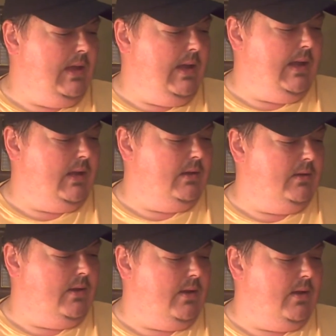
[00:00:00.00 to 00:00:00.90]
and
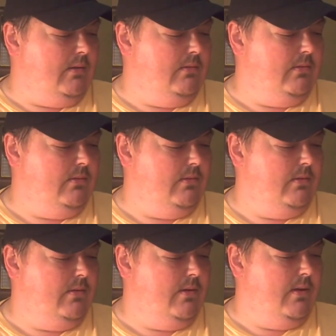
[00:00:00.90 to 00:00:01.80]

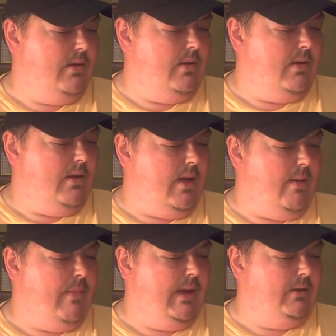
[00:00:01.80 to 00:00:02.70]
I
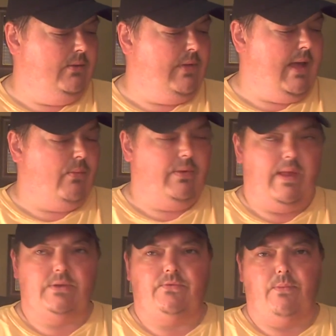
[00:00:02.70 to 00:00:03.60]
may do that one.
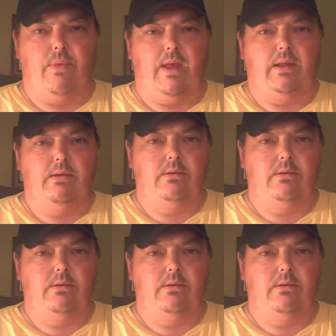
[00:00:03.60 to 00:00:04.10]
That's for May.